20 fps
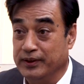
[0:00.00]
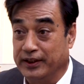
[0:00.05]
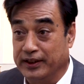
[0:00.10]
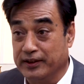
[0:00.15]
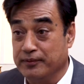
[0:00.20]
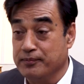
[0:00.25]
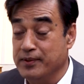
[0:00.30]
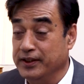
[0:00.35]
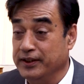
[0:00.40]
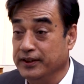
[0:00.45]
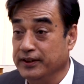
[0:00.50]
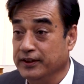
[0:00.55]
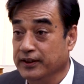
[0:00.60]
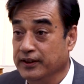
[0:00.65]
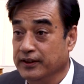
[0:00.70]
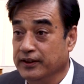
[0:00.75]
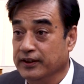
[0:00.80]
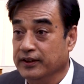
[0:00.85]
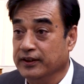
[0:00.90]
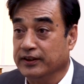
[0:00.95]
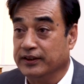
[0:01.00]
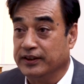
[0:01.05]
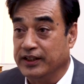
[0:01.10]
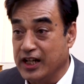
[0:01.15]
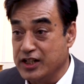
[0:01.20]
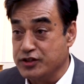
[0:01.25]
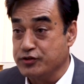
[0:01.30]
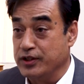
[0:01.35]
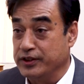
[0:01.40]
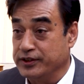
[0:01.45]
making money
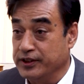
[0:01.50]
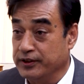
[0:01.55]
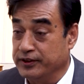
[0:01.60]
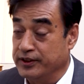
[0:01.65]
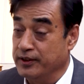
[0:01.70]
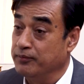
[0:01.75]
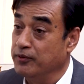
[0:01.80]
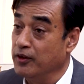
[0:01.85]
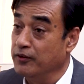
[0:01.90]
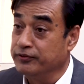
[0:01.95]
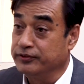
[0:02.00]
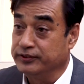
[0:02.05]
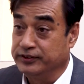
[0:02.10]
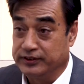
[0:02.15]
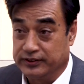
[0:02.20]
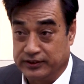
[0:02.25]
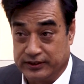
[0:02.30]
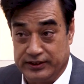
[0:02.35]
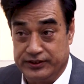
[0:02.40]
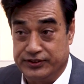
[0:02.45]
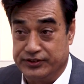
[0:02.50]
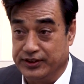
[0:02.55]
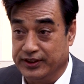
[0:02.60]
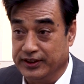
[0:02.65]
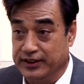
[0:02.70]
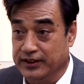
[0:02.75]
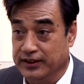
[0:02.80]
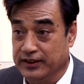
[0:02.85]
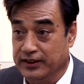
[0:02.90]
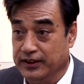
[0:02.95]
cash with a developed
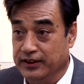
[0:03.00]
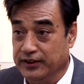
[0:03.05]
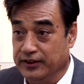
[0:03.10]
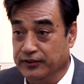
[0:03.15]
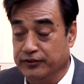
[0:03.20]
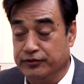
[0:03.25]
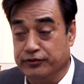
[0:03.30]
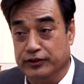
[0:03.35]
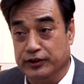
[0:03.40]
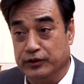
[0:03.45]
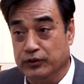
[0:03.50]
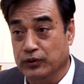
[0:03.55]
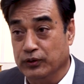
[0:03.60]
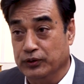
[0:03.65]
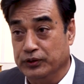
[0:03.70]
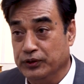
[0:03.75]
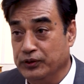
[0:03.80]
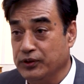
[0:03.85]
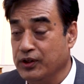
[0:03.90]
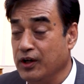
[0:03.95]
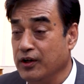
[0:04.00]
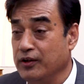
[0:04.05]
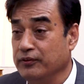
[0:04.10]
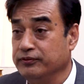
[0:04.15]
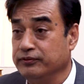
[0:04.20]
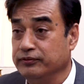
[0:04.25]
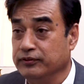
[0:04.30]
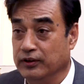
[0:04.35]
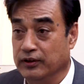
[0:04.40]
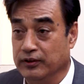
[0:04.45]
country. If we go
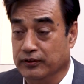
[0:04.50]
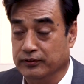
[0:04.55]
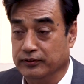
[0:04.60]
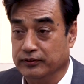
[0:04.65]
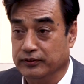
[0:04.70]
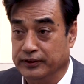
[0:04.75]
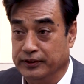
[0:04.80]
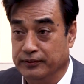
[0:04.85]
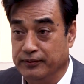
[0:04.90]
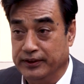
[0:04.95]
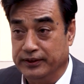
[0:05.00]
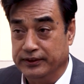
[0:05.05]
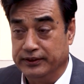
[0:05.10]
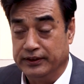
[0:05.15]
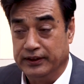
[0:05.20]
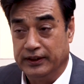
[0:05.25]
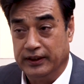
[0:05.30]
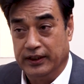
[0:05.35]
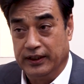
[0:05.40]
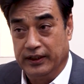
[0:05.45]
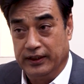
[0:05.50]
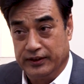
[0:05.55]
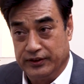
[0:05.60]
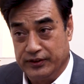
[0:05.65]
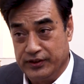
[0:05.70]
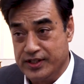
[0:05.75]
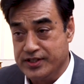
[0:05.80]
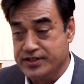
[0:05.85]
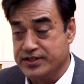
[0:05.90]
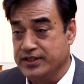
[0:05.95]
Europe or even
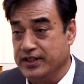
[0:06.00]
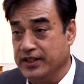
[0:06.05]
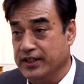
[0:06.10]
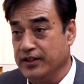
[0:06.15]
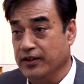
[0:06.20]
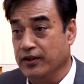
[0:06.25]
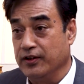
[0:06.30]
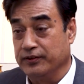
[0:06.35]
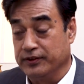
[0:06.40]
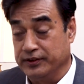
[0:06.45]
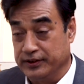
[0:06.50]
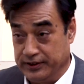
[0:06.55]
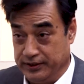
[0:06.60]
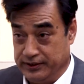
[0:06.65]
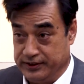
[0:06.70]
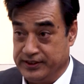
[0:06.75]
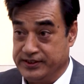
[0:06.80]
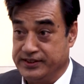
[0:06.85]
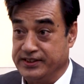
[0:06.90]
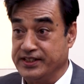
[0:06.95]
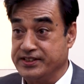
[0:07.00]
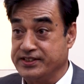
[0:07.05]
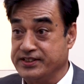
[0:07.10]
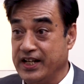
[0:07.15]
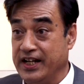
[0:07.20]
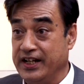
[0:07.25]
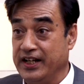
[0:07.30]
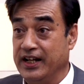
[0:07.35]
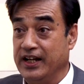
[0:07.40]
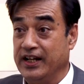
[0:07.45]
USA or this day
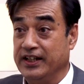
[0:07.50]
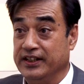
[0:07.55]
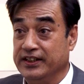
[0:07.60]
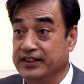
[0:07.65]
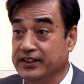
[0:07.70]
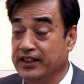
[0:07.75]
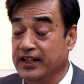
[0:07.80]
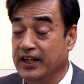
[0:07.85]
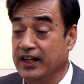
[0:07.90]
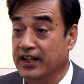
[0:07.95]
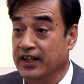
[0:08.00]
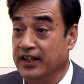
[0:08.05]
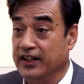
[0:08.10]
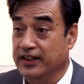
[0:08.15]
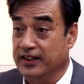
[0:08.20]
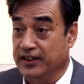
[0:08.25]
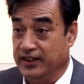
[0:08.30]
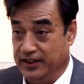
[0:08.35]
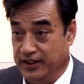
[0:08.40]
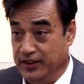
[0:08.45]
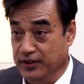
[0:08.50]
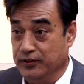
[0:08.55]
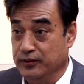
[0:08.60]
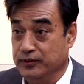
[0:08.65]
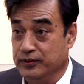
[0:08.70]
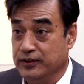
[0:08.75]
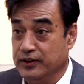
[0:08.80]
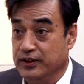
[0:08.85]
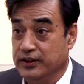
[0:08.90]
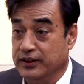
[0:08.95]
China, India, you know,
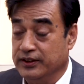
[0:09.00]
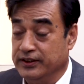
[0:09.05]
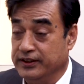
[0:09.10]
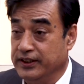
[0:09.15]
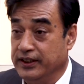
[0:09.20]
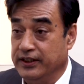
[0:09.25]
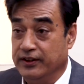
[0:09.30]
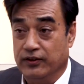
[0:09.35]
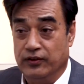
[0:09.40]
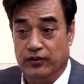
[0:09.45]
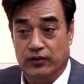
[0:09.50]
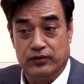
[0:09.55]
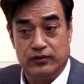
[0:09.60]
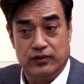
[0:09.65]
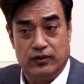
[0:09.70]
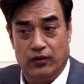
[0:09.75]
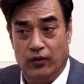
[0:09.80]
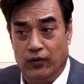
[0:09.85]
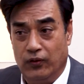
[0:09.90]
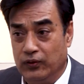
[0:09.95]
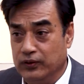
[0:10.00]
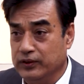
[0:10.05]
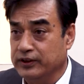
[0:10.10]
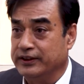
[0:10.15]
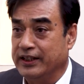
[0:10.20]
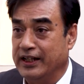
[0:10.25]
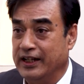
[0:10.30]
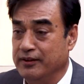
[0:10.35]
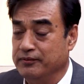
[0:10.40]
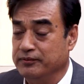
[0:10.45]
they all the
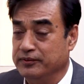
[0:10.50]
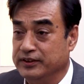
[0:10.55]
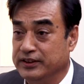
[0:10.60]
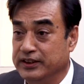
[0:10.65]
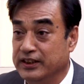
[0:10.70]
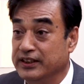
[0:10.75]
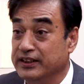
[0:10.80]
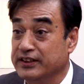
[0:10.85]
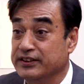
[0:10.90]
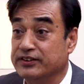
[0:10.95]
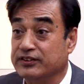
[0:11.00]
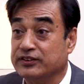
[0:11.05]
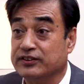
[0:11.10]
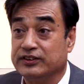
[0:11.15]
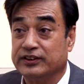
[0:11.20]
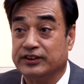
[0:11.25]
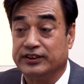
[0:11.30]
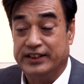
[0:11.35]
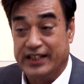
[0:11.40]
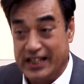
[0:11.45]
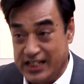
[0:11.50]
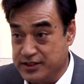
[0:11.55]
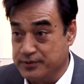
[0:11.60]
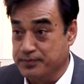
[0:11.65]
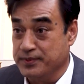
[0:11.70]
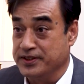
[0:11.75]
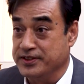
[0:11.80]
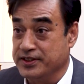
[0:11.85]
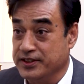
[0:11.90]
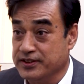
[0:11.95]
time deal in cash
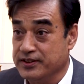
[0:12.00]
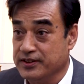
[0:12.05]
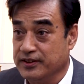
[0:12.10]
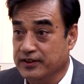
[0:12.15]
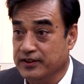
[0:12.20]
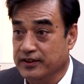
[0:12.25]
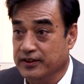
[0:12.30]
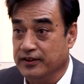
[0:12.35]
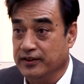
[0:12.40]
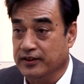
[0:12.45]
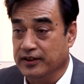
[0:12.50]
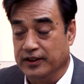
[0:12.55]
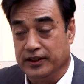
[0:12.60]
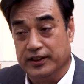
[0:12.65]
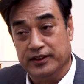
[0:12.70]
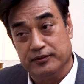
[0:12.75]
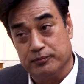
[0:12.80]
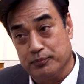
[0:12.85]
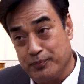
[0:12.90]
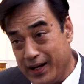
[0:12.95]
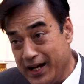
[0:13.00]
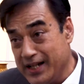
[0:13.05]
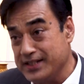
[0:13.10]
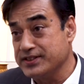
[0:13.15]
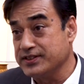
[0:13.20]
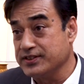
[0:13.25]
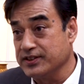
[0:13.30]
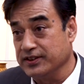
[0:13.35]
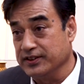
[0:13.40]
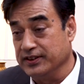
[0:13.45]
basis. In
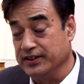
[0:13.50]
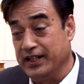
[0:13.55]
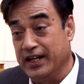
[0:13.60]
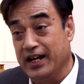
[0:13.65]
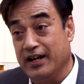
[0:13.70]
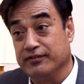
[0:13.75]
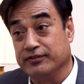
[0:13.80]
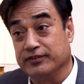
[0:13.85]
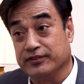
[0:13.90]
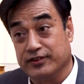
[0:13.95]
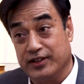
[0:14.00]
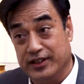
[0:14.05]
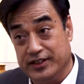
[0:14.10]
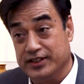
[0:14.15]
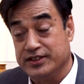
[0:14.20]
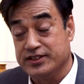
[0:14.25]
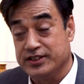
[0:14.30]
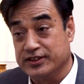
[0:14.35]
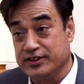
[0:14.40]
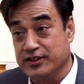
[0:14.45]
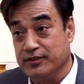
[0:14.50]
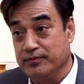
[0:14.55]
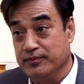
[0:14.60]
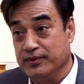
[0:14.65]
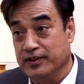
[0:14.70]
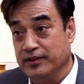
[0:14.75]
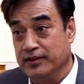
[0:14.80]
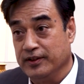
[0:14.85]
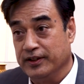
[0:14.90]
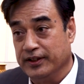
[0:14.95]
past, they have credit
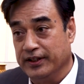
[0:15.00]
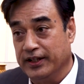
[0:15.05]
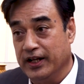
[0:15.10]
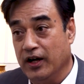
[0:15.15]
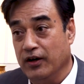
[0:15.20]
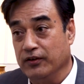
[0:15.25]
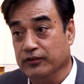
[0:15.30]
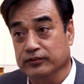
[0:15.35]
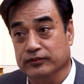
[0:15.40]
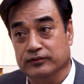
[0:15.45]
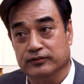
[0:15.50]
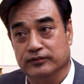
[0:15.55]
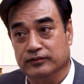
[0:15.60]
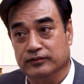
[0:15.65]
system, now